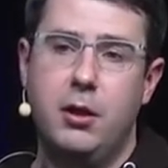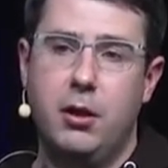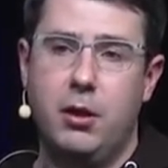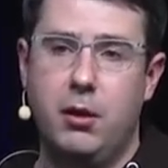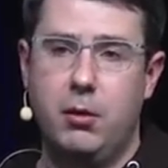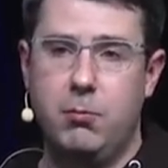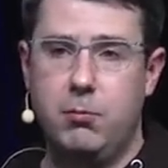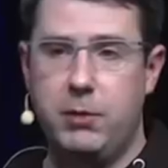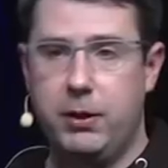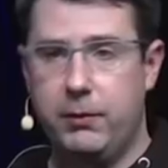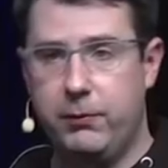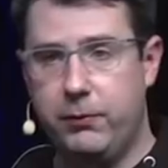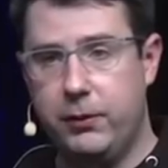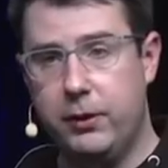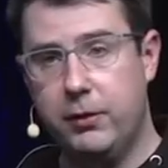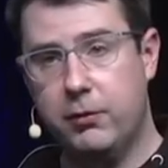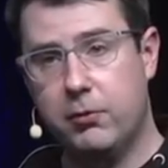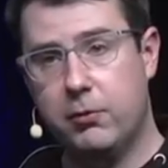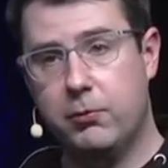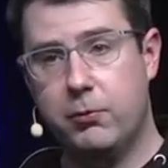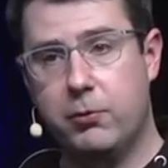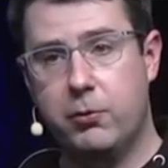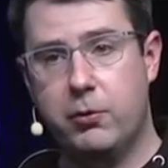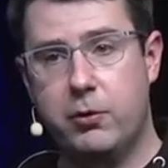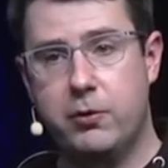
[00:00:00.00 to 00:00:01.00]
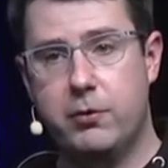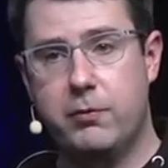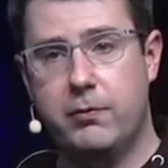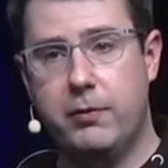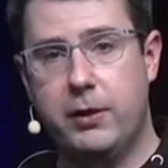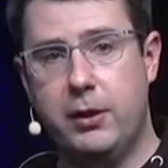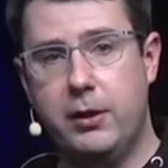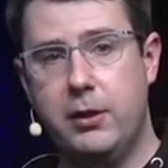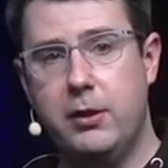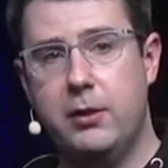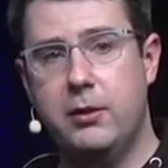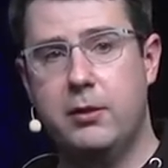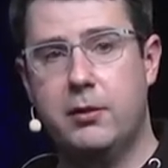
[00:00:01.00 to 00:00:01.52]
Um, I think it's of course a
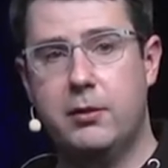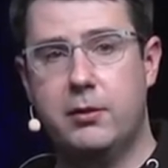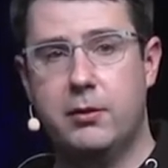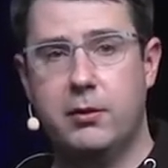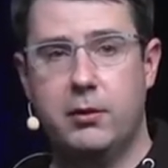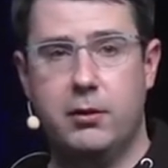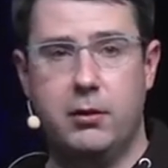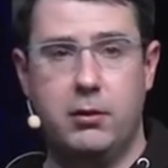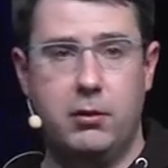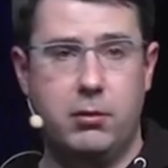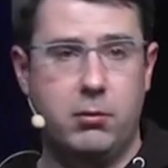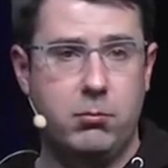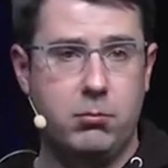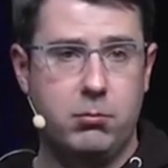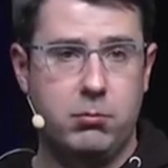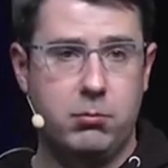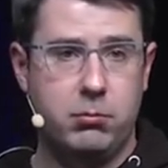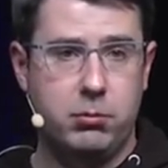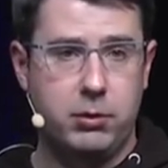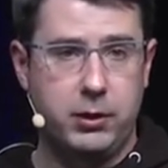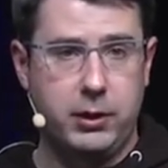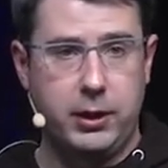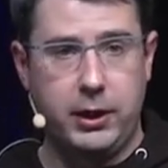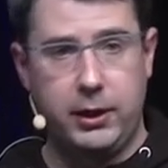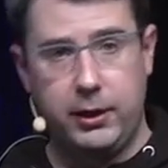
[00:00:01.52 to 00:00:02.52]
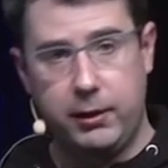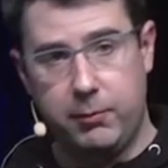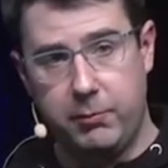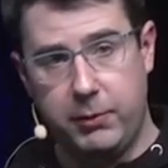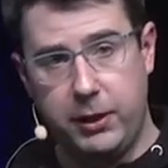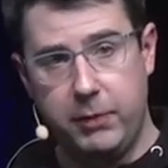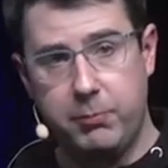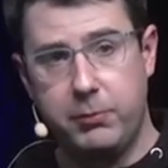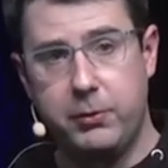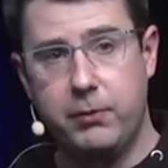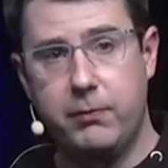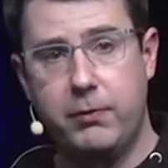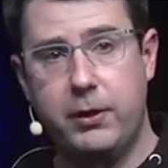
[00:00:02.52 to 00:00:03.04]
valid, um, it
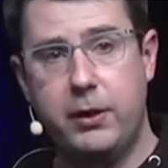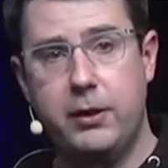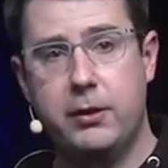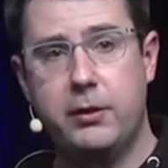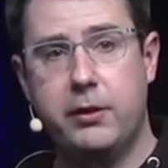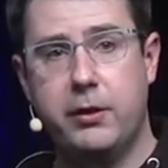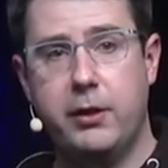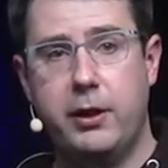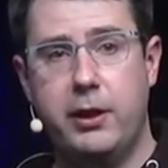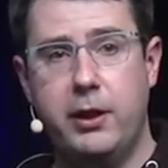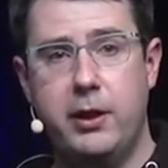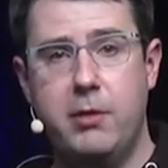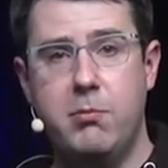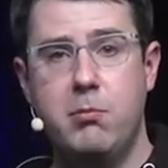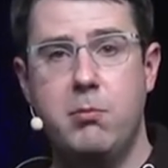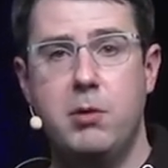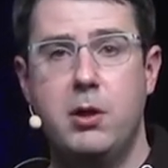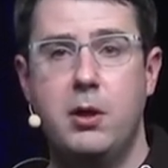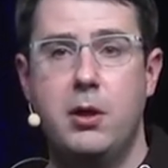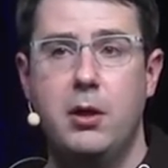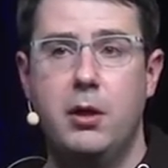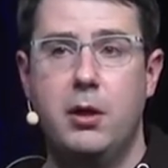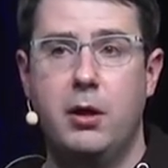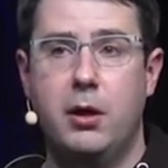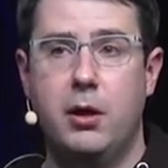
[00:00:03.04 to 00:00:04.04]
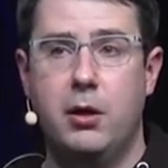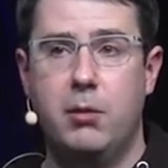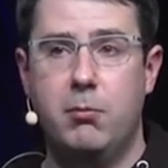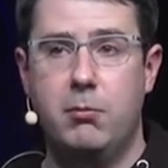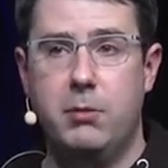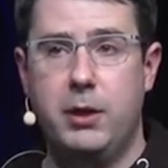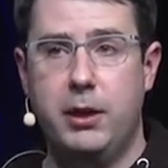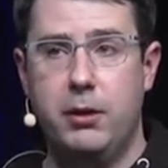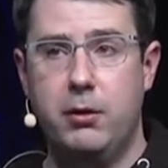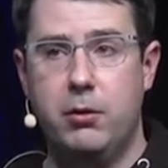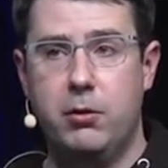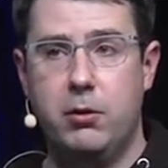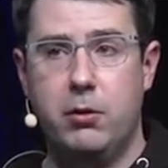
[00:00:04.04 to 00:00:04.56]
might be a valid claim.
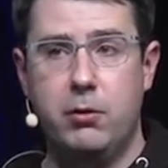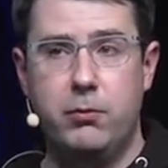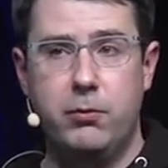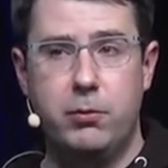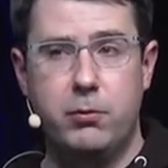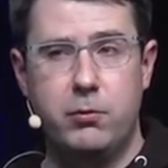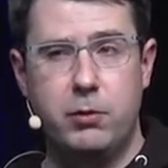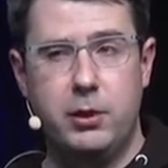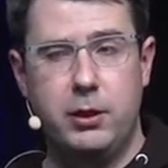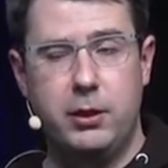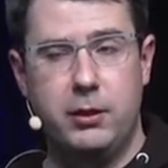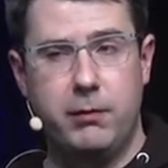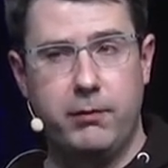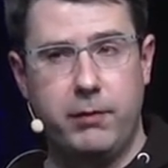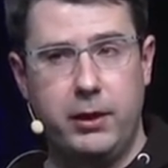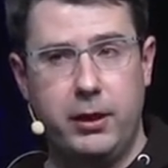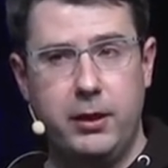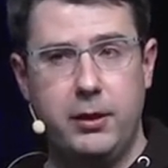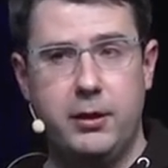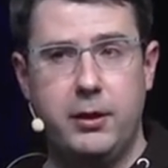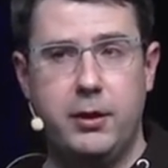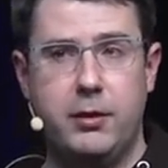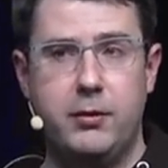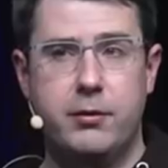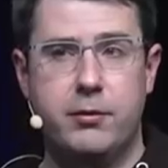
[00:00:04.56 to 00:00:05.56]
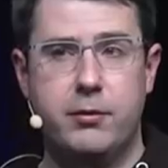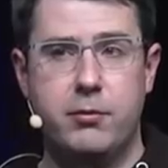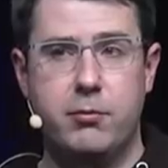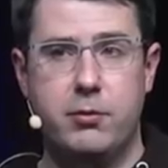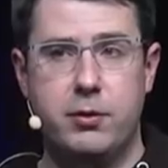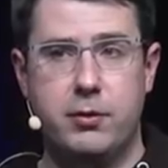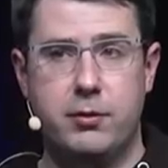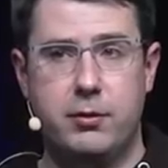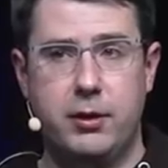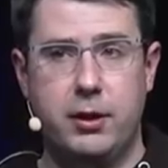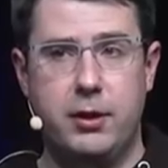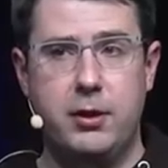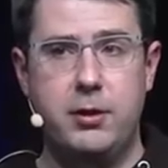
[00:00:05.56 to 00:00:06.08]
Um, I don't know if it really invalidates the
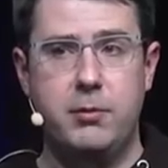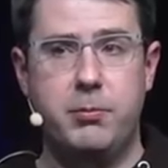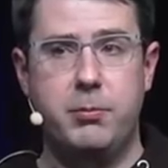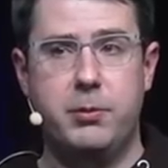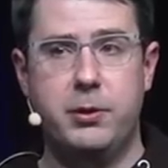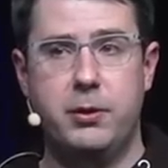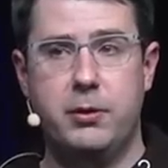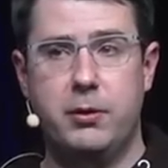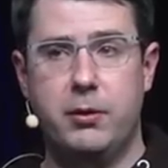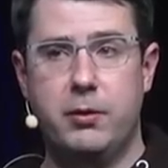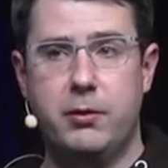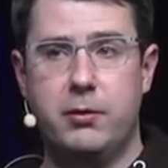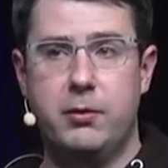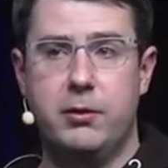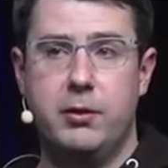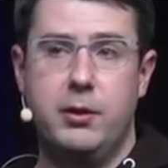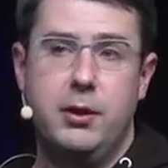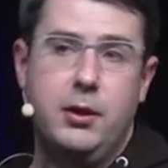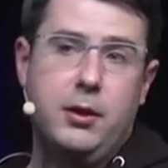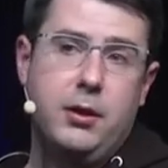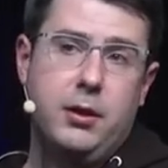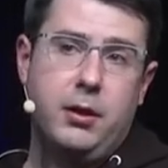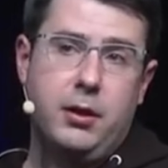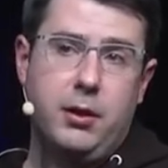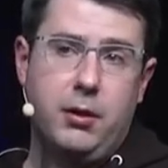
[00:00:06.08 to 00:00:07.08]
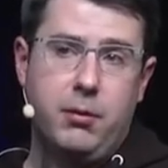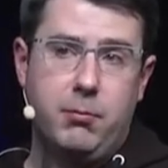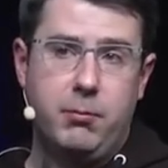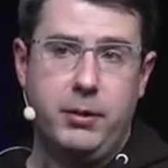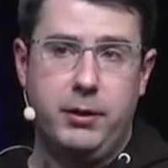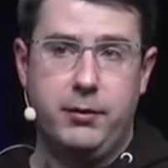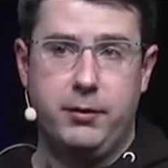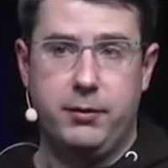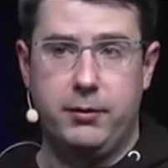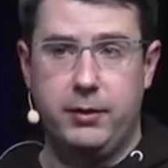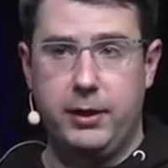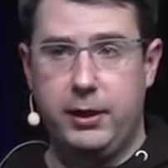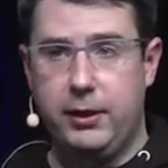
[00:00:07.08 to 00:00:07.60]
result because, um,
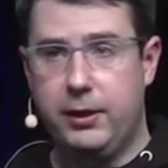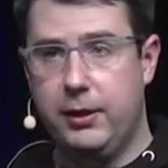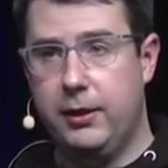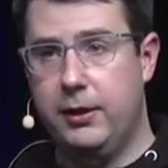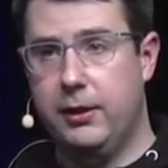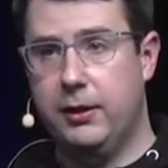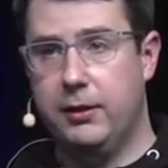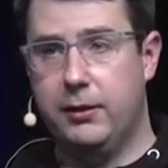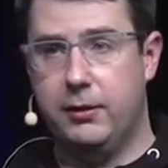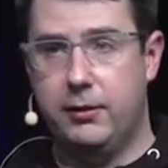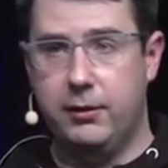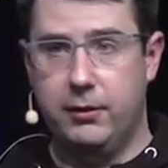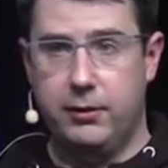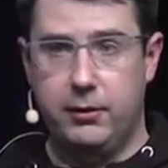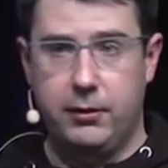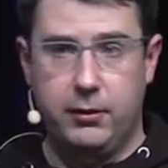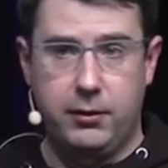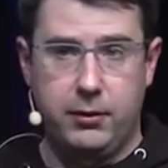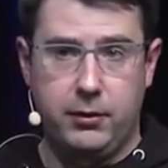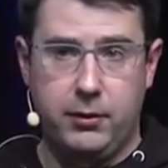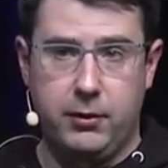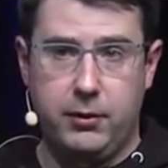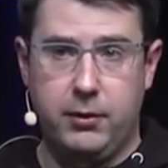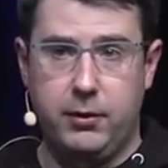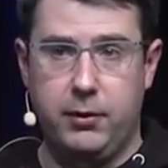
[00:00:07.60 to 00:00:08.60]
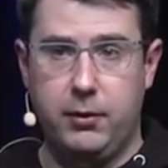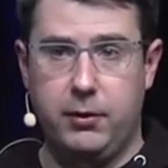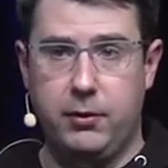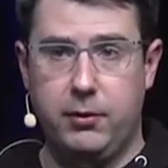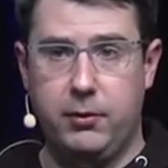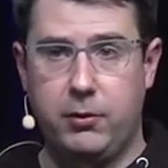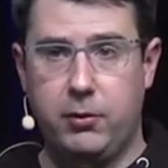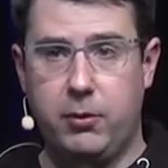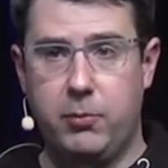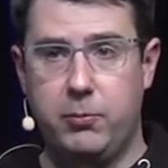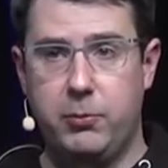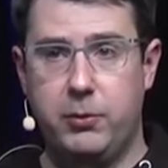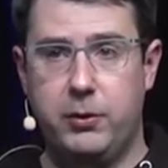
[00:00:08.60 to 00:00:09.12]
as I said, like
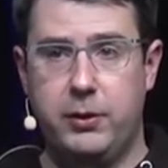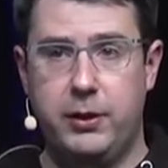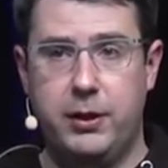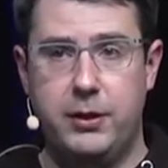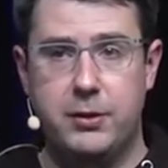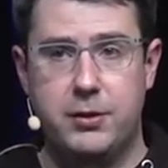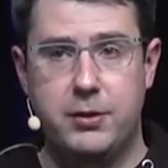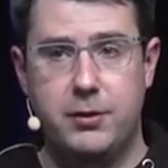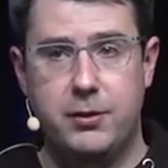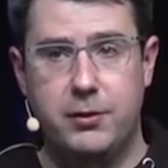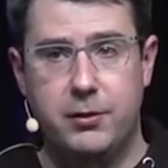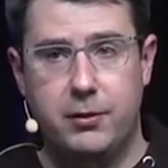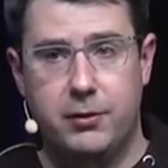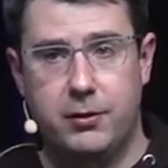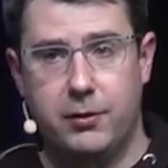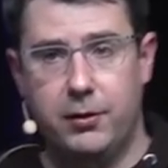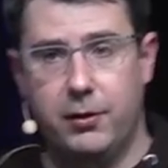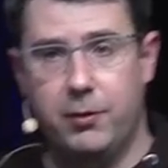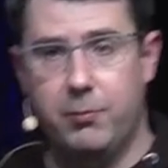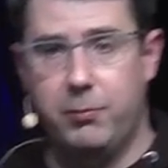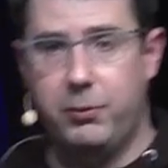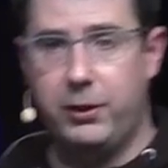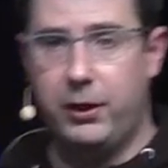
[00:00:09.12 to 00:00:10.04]
the uh, computational uh,